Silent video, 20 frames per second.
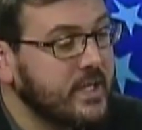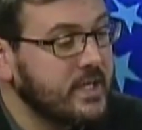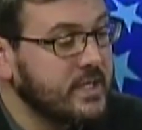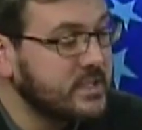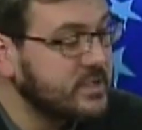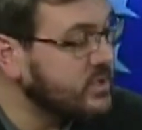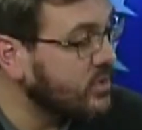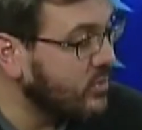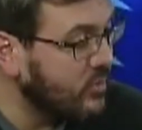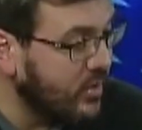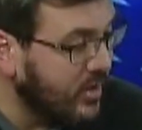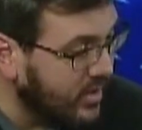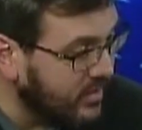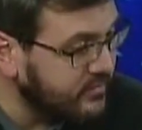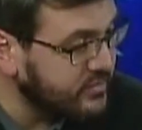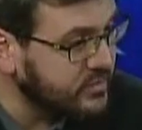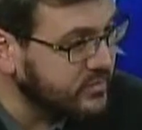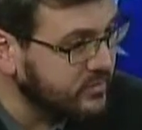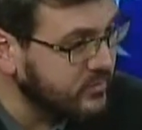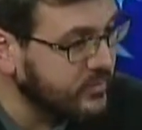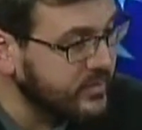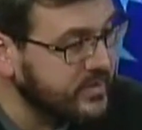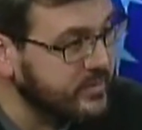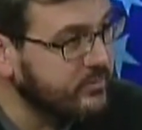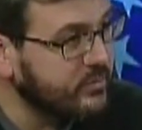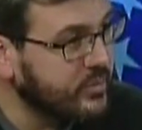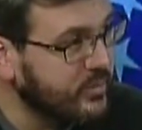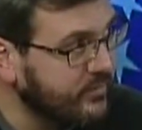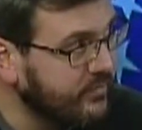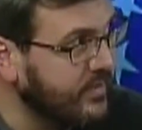So offshore wind
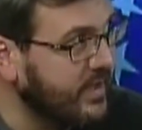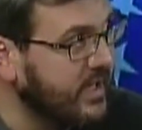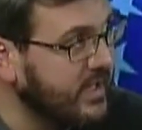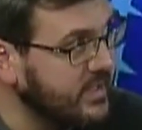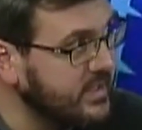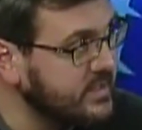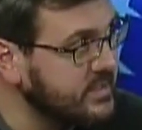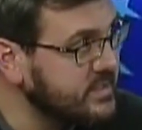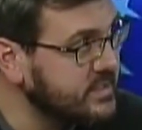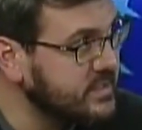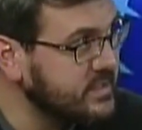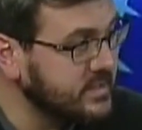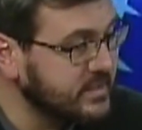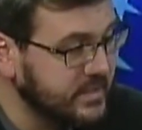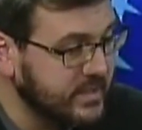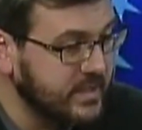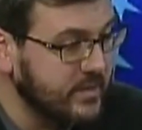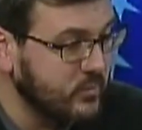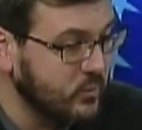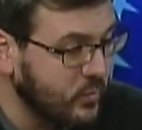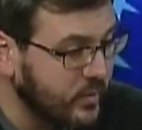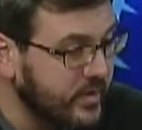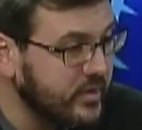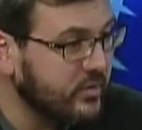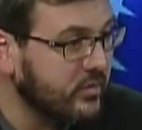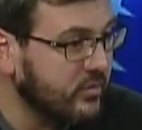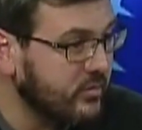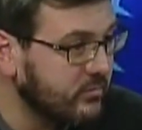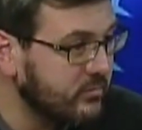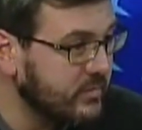provides
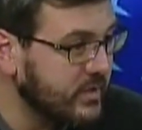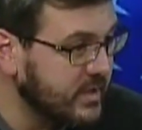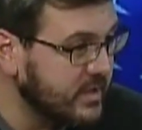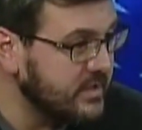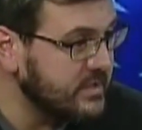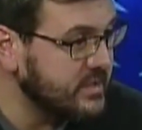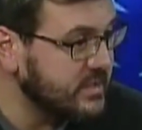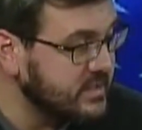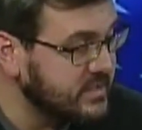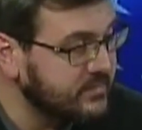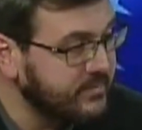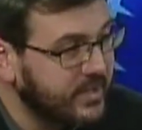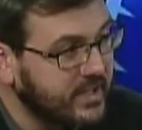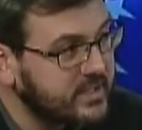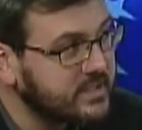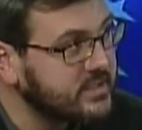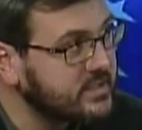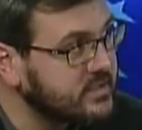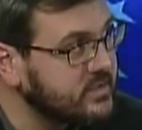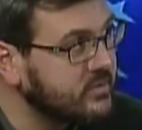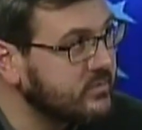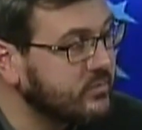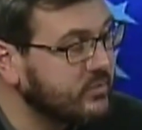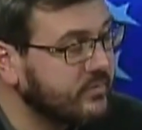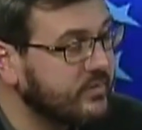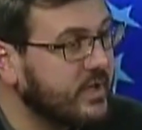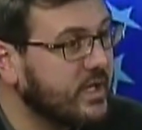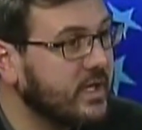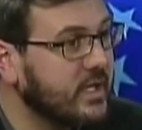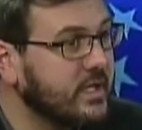and is expected to
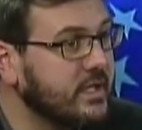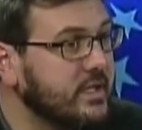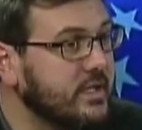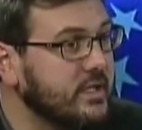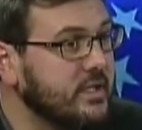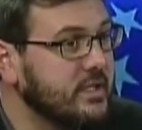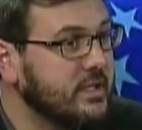provide